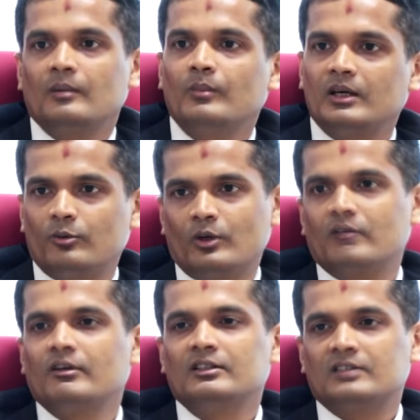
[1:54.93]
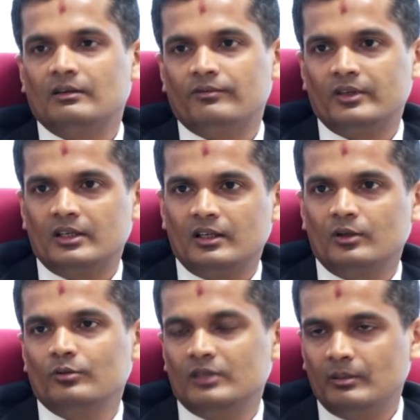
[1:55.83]
but whatever is comforting
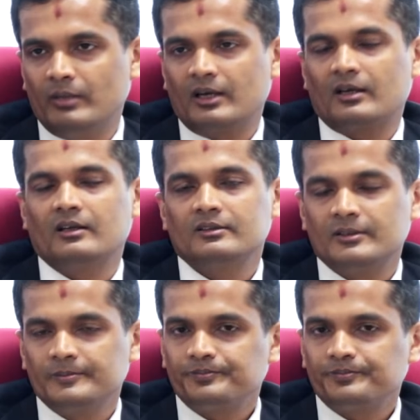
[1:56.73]
you with a backrest.